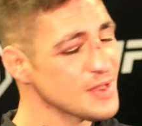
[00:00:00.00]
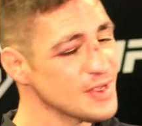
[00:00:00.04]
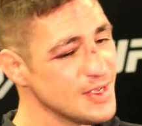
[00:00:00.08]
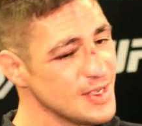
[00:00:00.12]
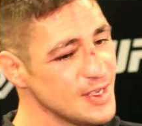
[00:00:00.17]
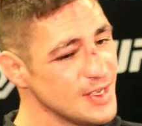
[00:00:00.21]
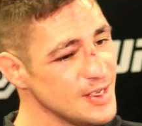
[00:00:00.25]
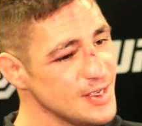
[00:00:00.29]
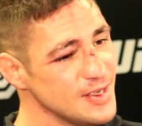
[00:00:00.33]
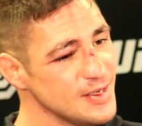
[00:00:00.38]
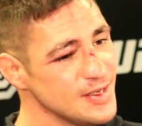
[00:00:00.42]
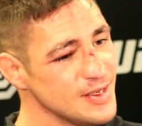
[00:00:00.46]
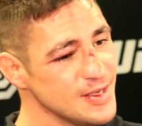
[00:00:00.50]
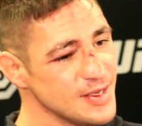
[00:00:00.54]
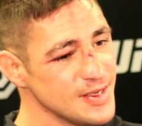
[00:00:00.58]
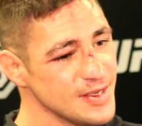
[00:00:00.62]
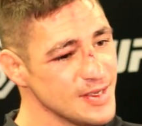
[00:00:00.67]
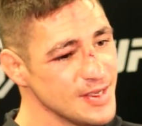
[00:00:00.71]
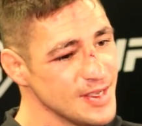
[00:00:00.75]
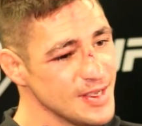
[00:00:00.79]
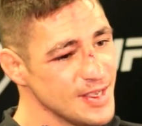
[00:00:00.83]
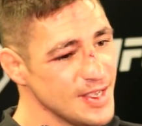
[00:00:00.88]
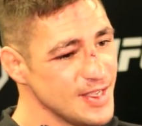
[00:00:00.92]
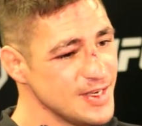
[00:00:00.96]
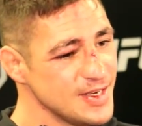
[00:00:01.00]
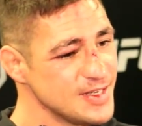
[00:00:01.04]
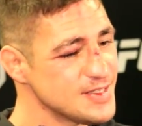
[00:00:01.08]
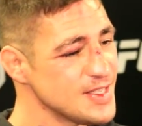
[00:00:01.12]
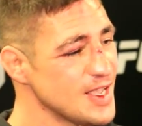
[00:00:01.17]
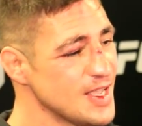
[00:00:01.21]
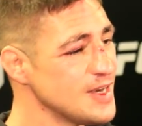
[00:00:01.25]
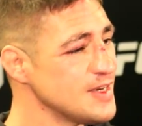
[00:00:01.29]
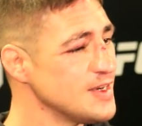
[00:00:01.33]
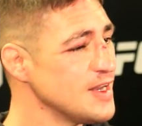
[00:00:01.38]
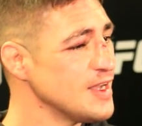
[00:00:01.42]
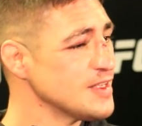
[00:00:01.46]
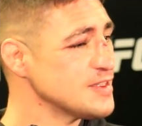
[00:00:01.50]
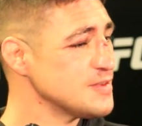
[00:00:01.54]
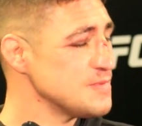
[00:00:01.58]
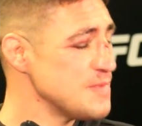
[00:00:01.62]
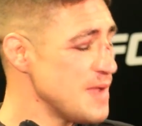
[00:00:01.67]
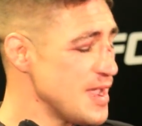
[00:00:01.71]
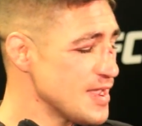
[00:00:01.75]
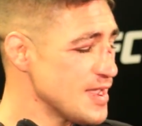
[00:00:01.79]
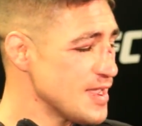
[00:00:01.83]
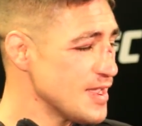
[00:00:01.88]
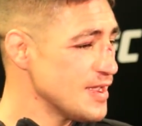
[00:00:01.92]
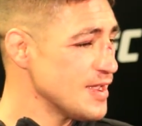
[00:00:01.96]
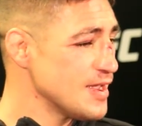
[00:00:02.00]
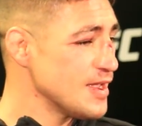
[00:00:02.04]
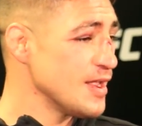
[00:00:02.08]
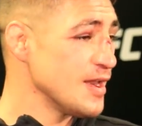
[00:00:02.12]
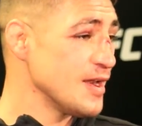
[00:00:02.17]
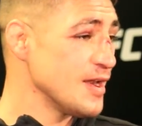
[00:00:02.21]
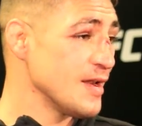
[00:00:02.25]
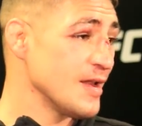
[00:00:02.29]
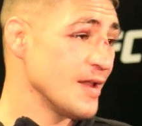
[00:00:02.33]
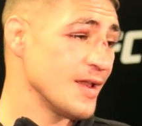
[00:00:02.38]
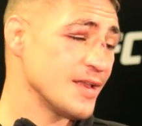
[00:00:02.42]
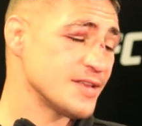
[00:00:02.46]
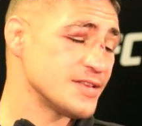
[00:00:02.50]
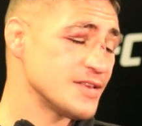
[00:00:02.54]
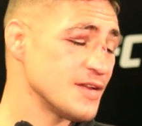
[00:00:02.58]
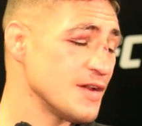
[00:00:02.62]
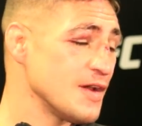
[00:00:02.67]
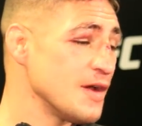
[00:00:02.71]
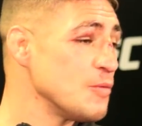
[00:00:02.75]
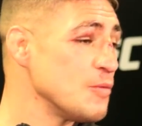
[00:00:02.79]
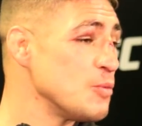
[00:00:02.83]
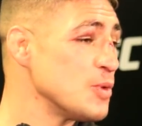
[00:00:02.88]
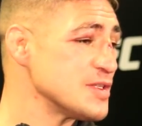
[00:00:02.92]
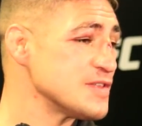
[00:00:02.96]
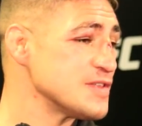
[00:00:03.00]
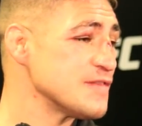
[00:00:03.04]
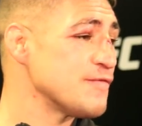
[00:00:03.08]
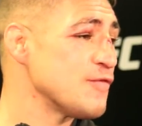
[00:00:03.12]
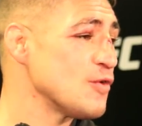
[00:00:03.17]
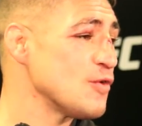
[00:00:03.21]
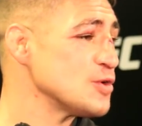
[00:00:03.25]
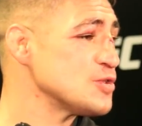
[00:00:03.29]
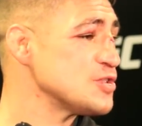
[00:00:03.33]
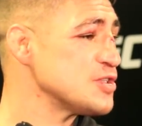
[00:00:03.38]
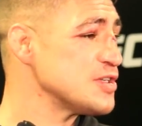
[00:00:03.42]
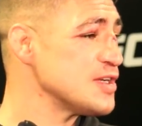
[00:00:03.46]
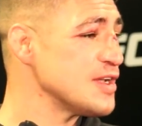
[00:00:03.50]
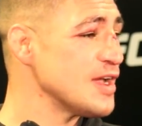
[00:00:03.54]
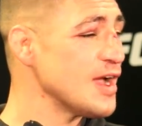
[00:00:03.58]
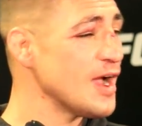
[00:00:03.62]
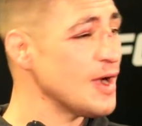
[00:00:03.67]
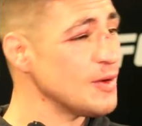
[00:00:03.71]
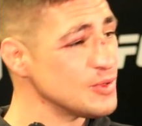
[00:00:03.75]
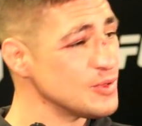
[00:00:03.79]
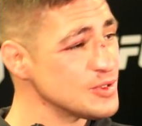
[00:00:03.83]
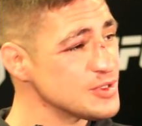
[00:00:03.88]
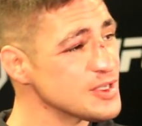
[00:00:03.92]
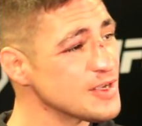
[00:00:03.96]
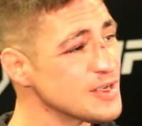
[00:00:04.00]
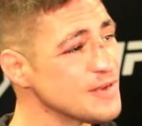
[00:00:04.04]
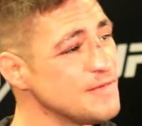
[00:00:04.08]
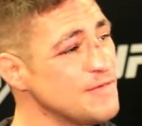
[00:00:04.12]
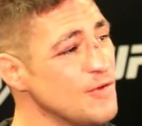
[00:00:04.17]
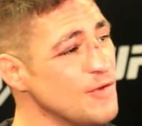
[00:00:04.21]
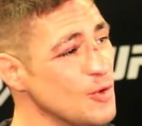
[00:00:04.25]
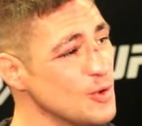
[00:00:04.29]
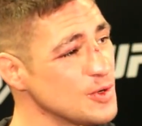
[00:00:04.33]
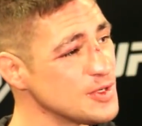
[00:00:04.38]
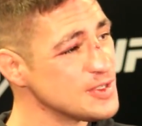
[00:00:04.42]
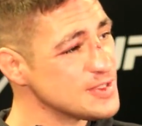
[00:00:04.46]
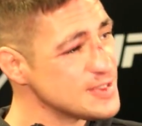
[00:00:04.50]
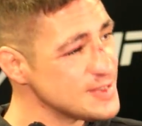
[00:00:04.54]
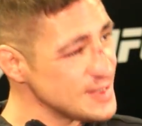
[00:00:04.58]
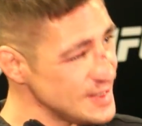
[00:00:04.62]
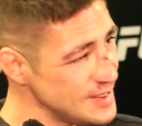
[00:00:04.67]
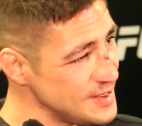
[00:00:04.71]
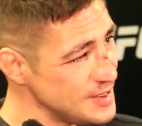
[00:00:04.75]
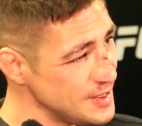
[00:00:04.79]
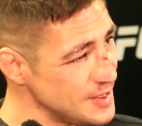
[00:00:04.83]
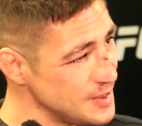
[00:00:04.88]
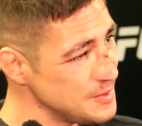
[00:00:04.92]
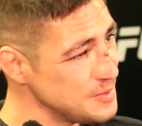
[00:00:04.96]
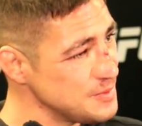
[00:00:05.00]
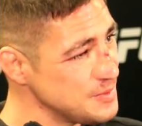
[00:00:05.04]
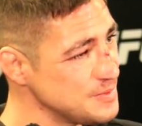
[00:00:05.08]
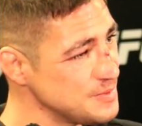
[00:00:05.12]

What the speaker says: he decided not to make it, and it was unfortunate. I was looking forward to seeing him.